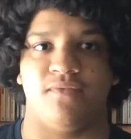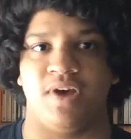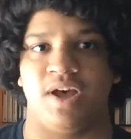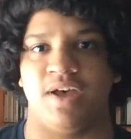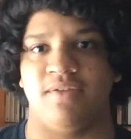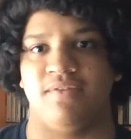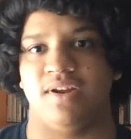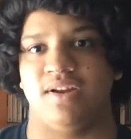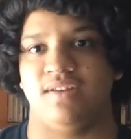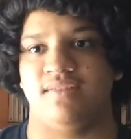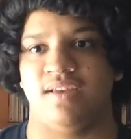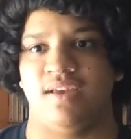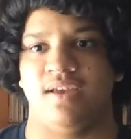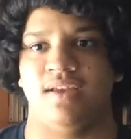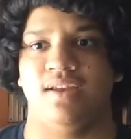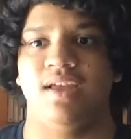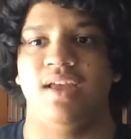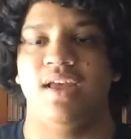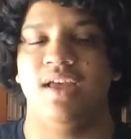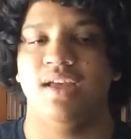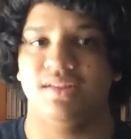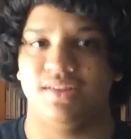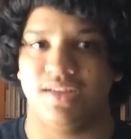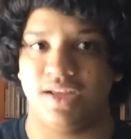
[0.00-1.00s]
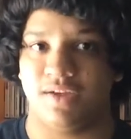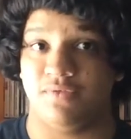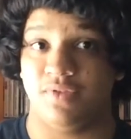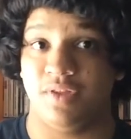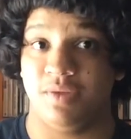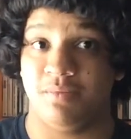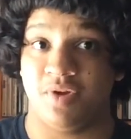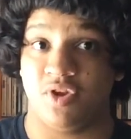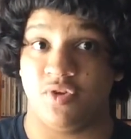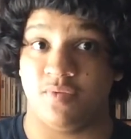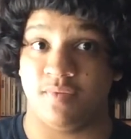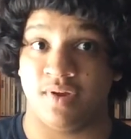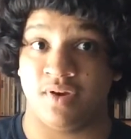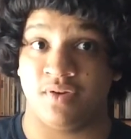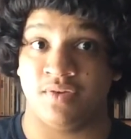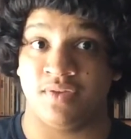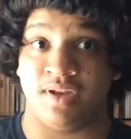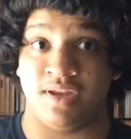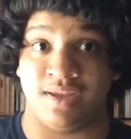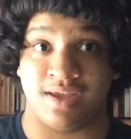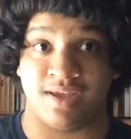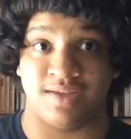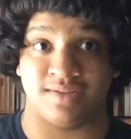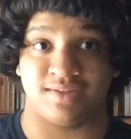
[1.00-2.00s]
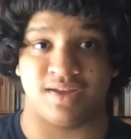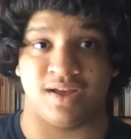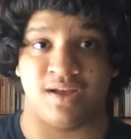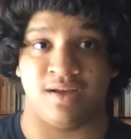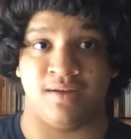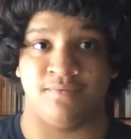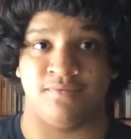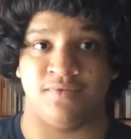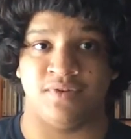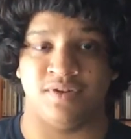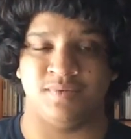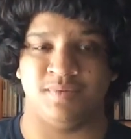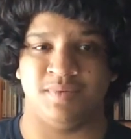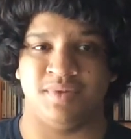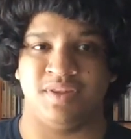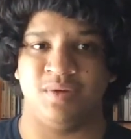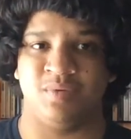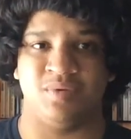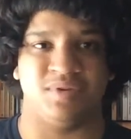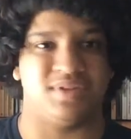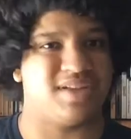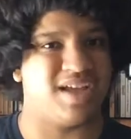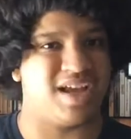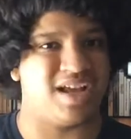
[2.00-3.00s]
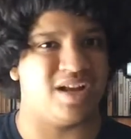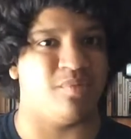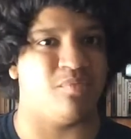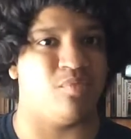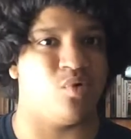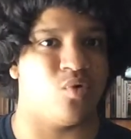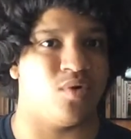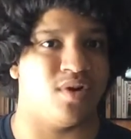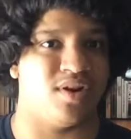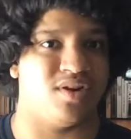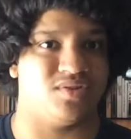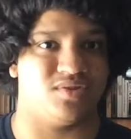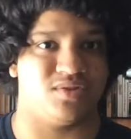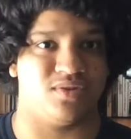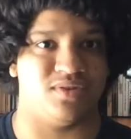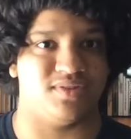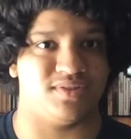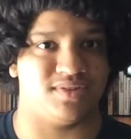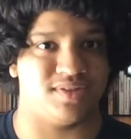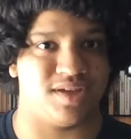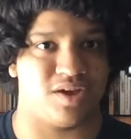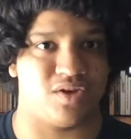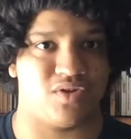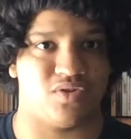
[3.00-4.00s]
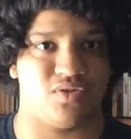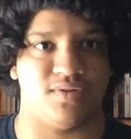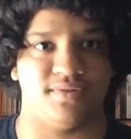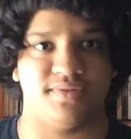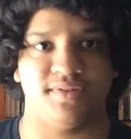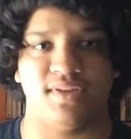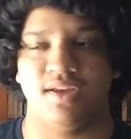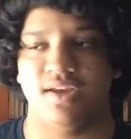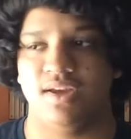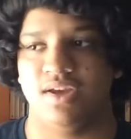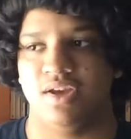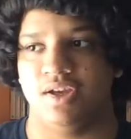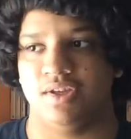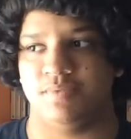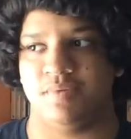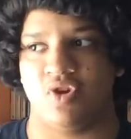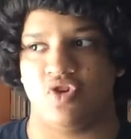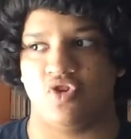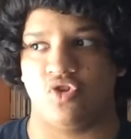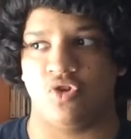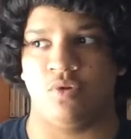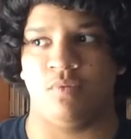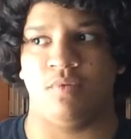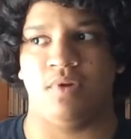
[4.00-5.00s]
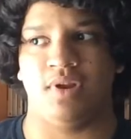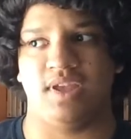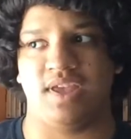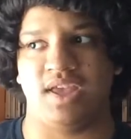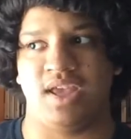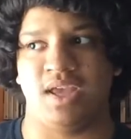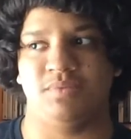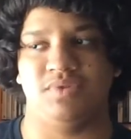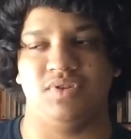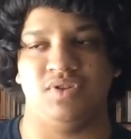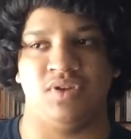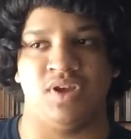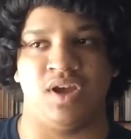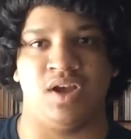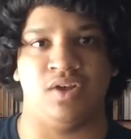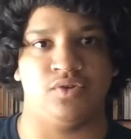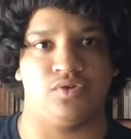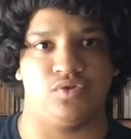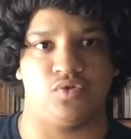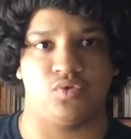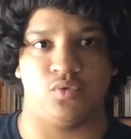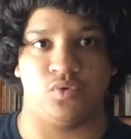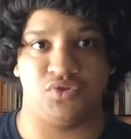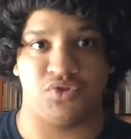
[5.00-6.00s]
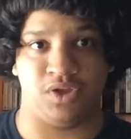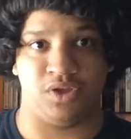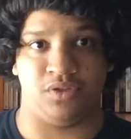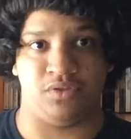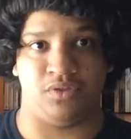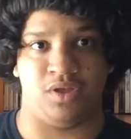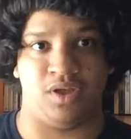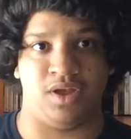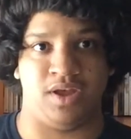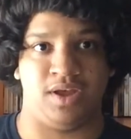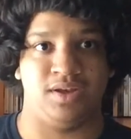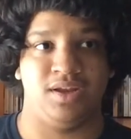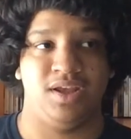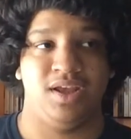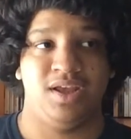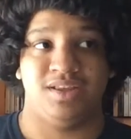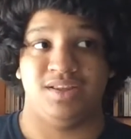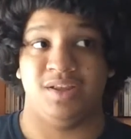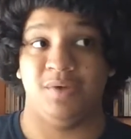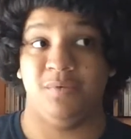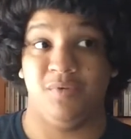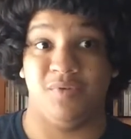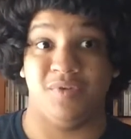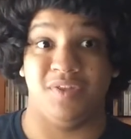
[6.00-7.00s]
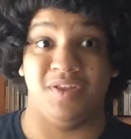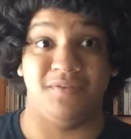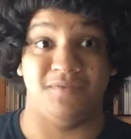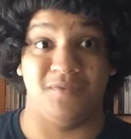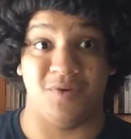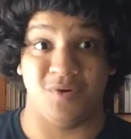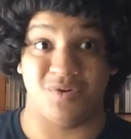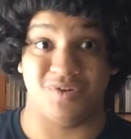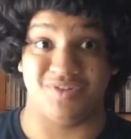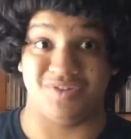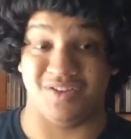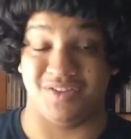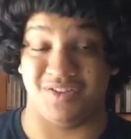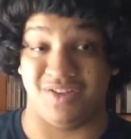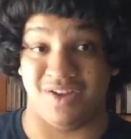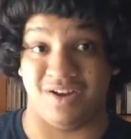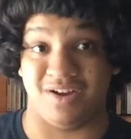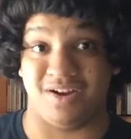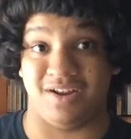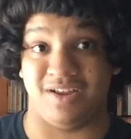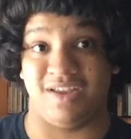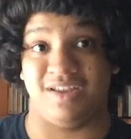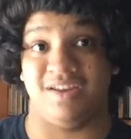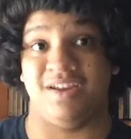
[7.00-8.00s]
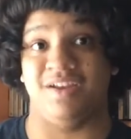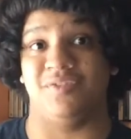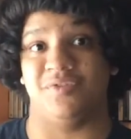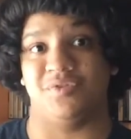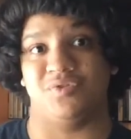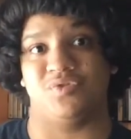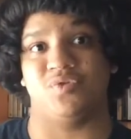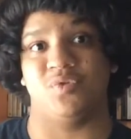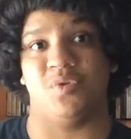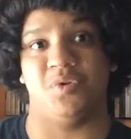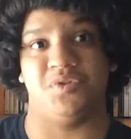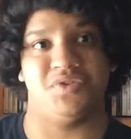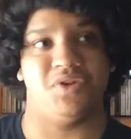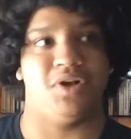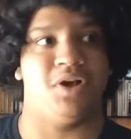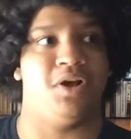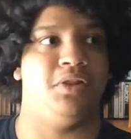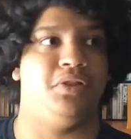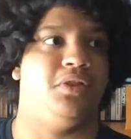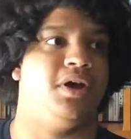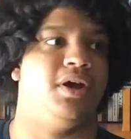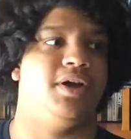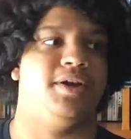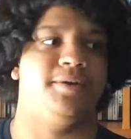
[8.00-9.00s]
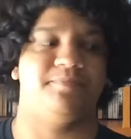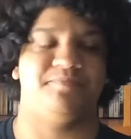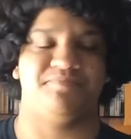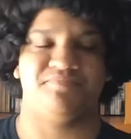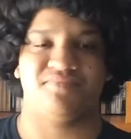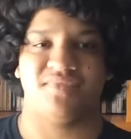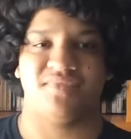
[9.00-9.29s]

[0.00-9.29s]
out of 10. Definitely much better than EA's conference, but it was kind of boring in certain sections, especially when it came to Elder Scrolls Online. They were really focused a lot in Elder Scrolls Online